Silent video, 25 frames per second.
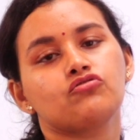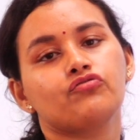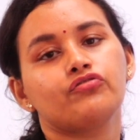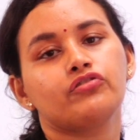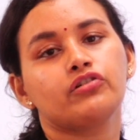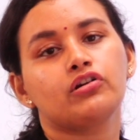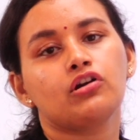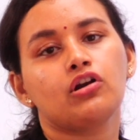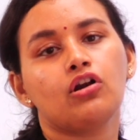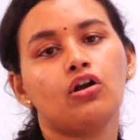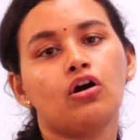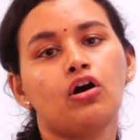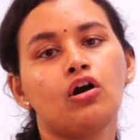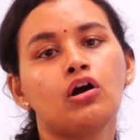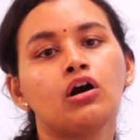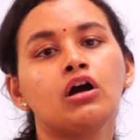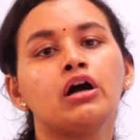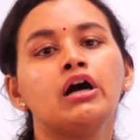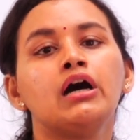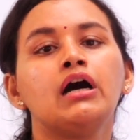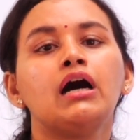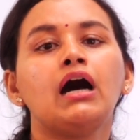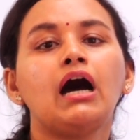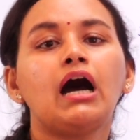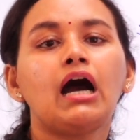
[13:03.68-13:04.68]
of a
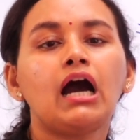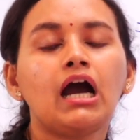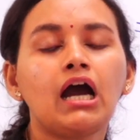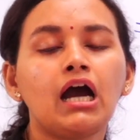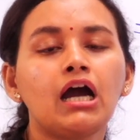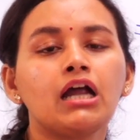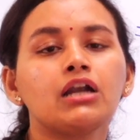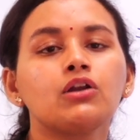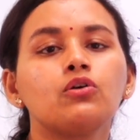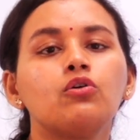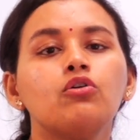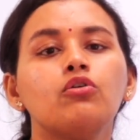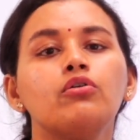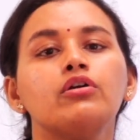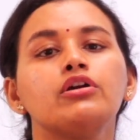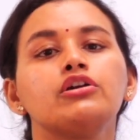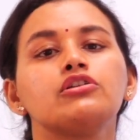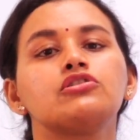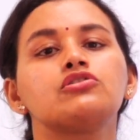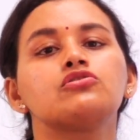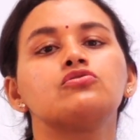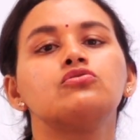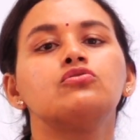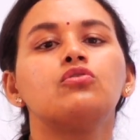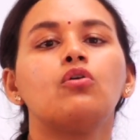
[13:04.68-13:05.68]
clock are
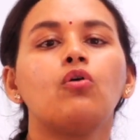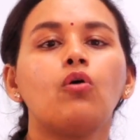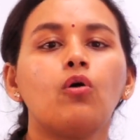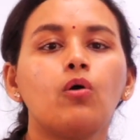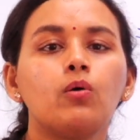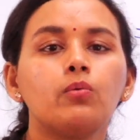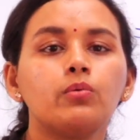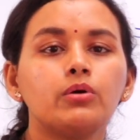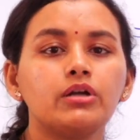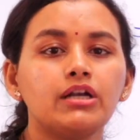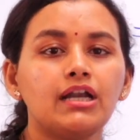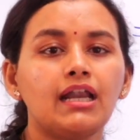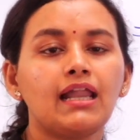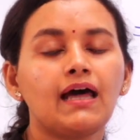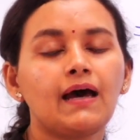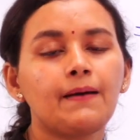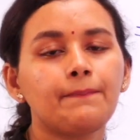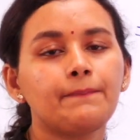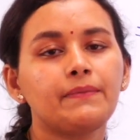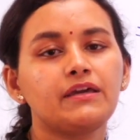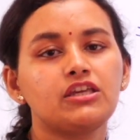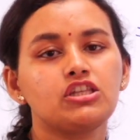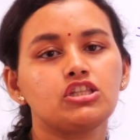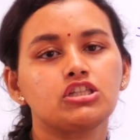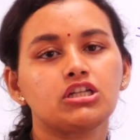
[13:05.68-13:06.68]
going to
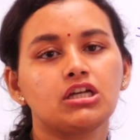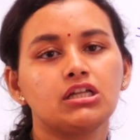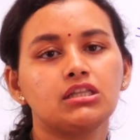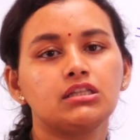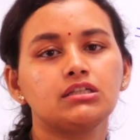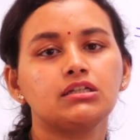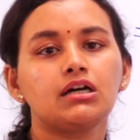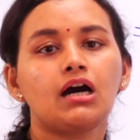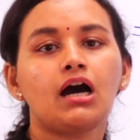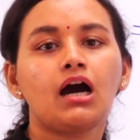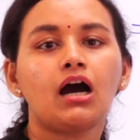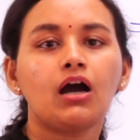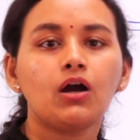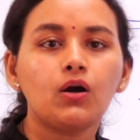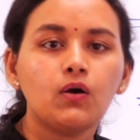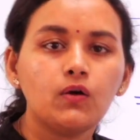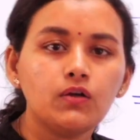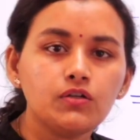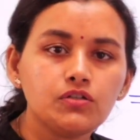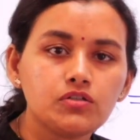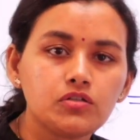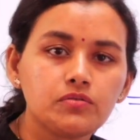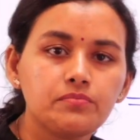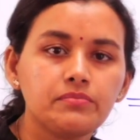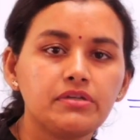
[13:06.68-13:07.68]
overlap each other, are
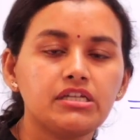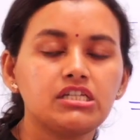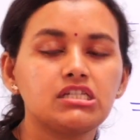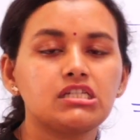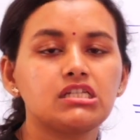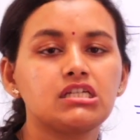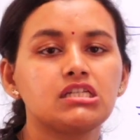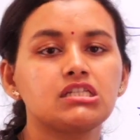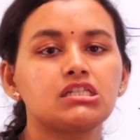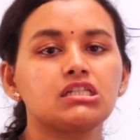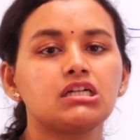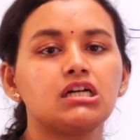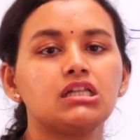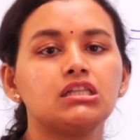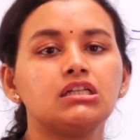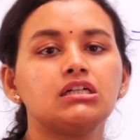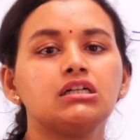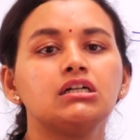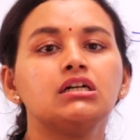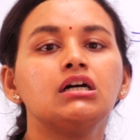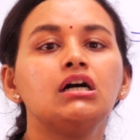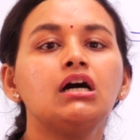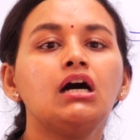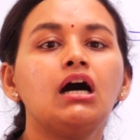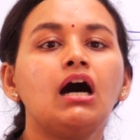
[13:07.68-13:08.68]
going to meet each
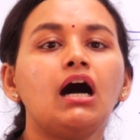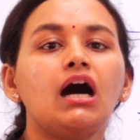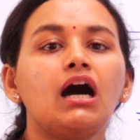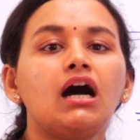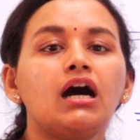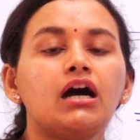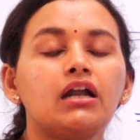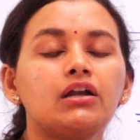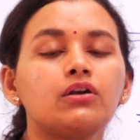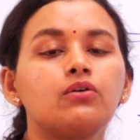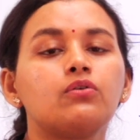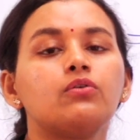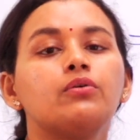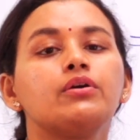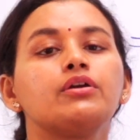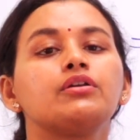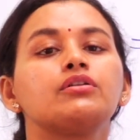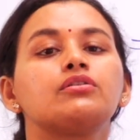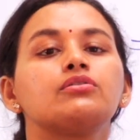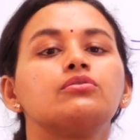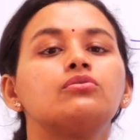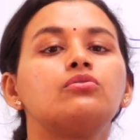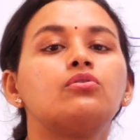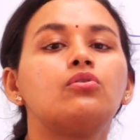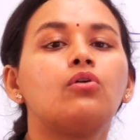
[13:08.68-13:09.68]
other, are going
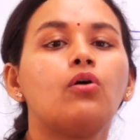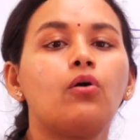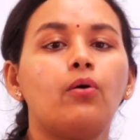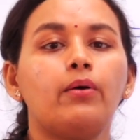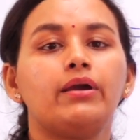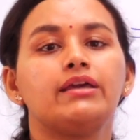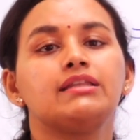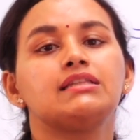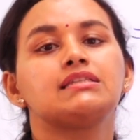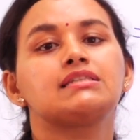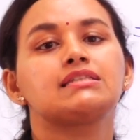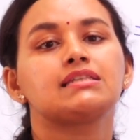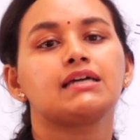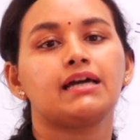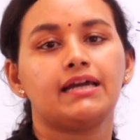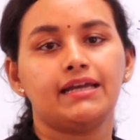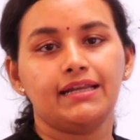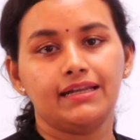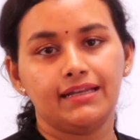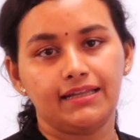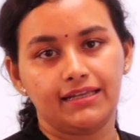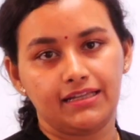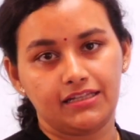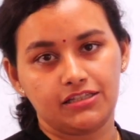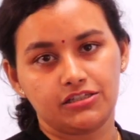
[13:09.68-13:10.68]
to
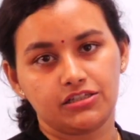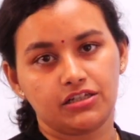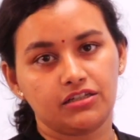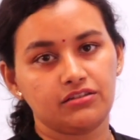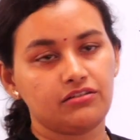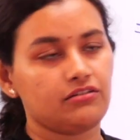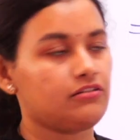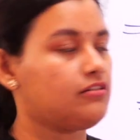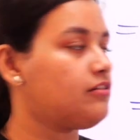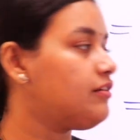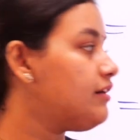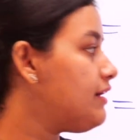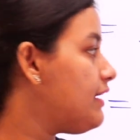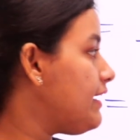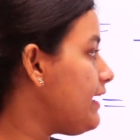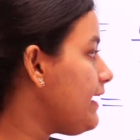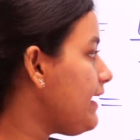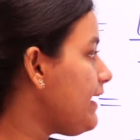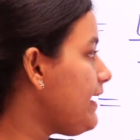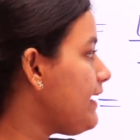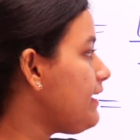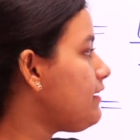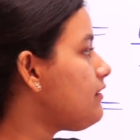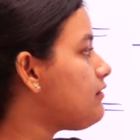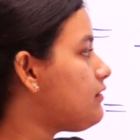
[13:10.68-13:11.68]
coincide each other
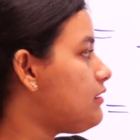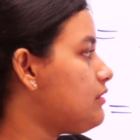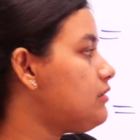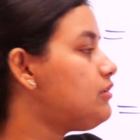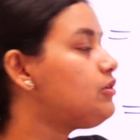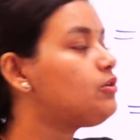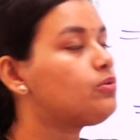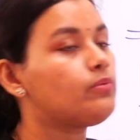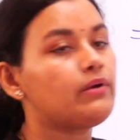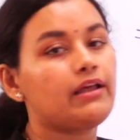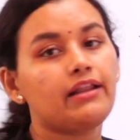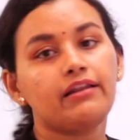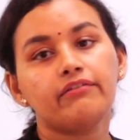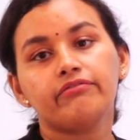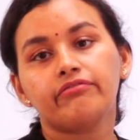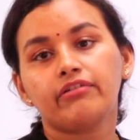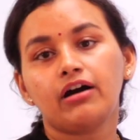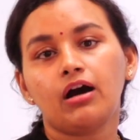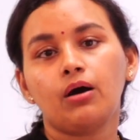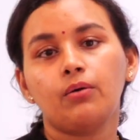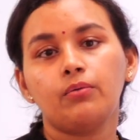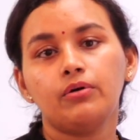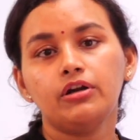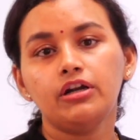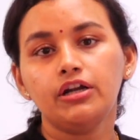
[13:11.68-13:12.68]
in a 12
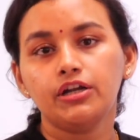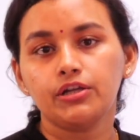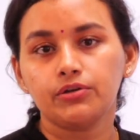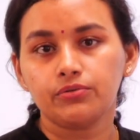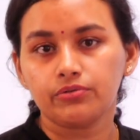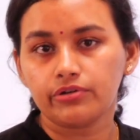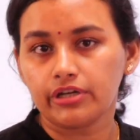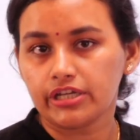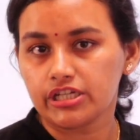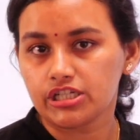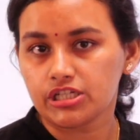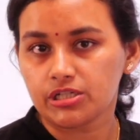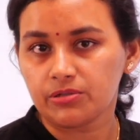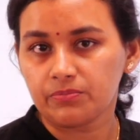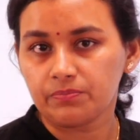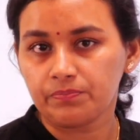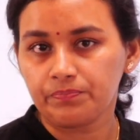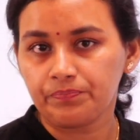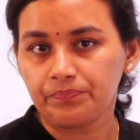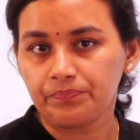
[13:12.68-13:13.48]
hour duration.